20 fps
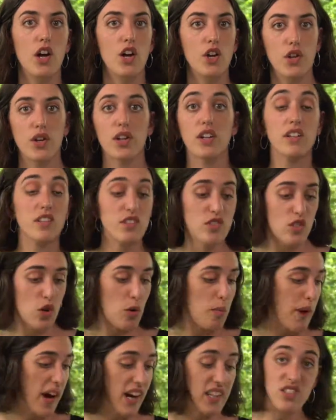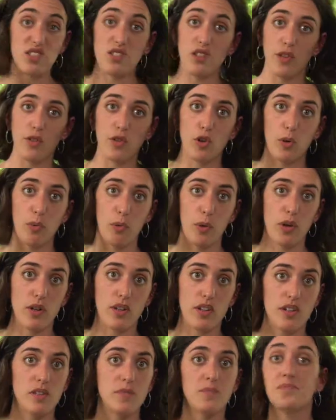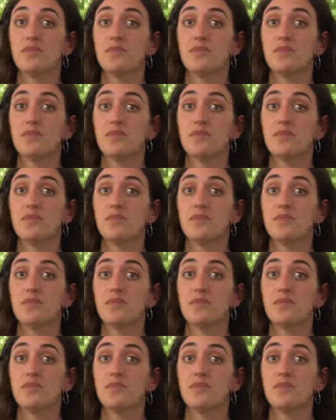you can just go back to that notebook